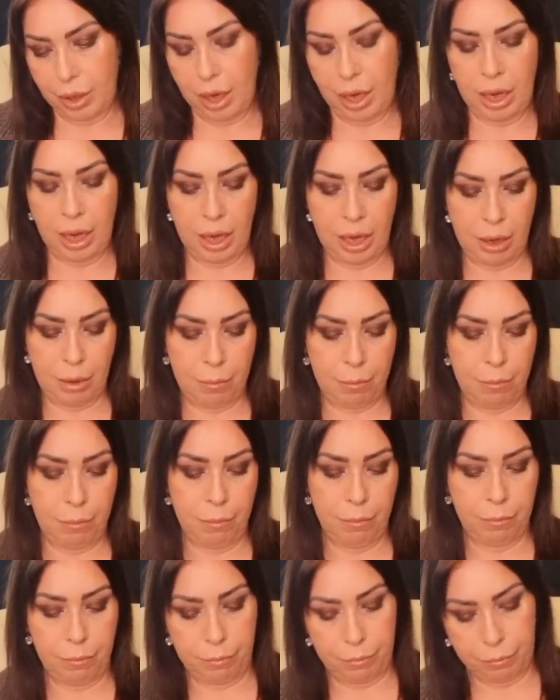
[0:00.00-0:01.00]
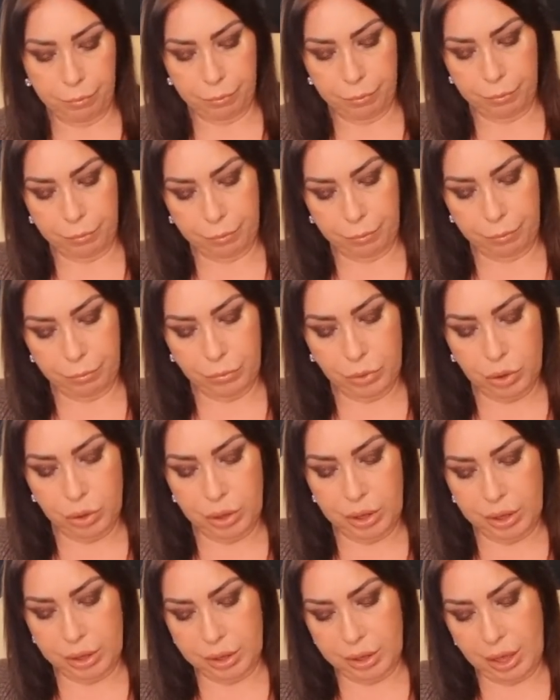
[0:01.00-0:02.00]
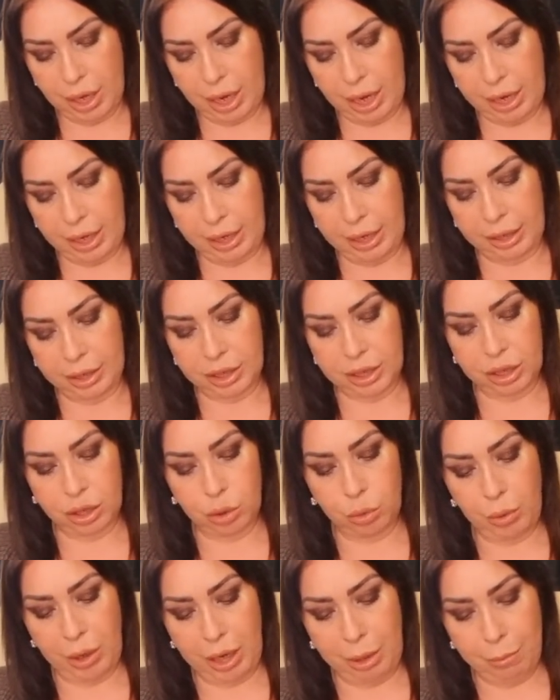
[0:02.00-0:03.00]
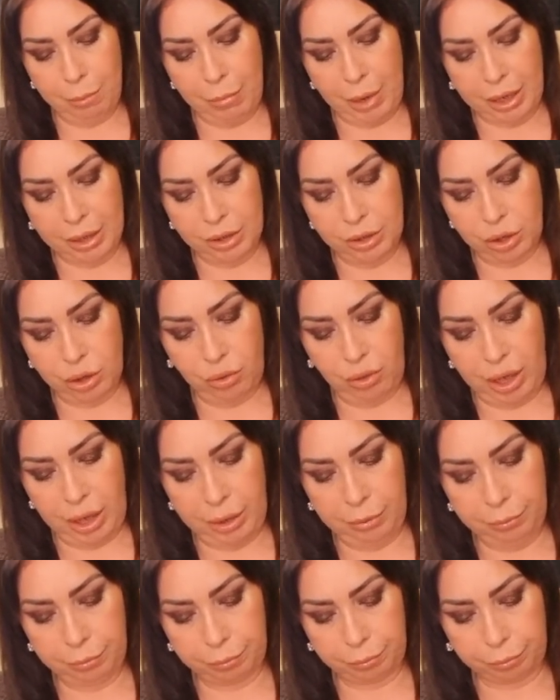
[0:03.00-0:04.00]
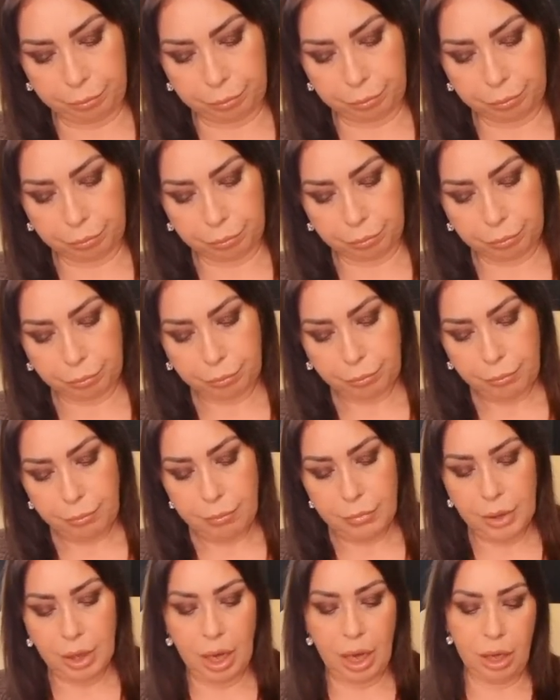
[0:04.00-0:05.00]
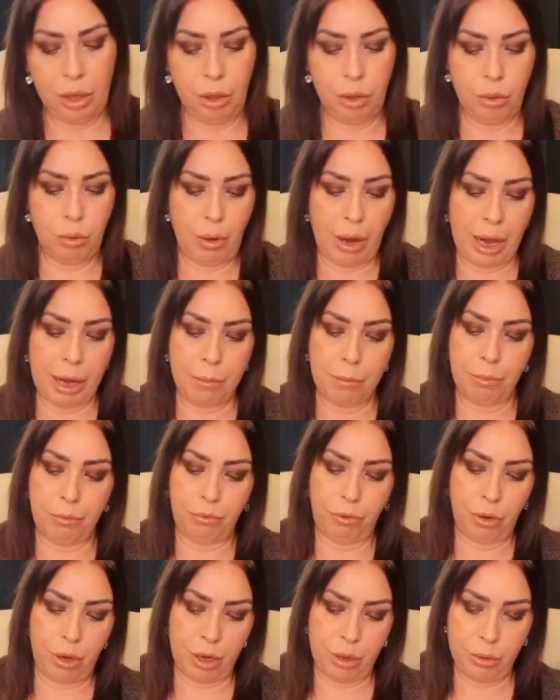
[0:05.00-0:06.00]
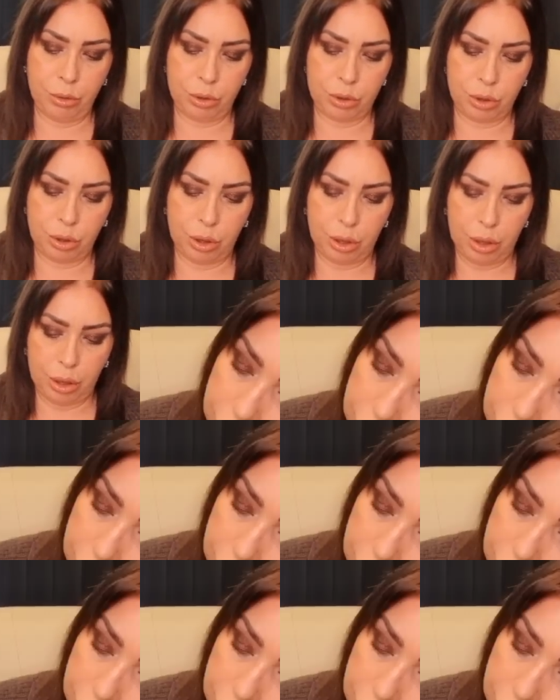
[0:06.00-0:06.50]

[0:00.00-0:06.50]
Does it say? It's sweet mandarin and grapefruit.